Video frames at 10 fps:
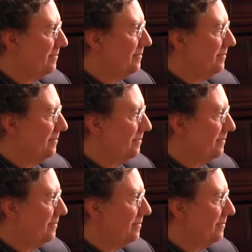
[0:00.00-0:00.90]

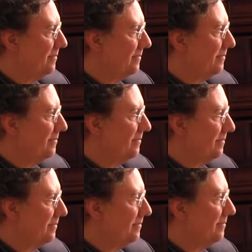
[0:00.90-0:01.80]

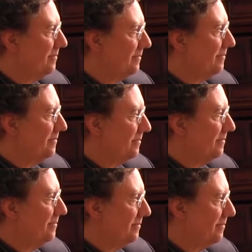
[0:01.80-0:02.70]

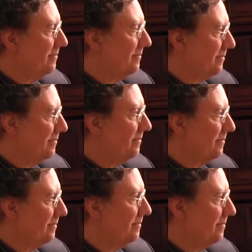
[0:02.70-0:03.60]

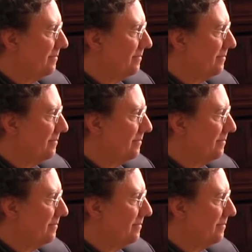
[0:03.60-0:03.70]
The person shown says nothing.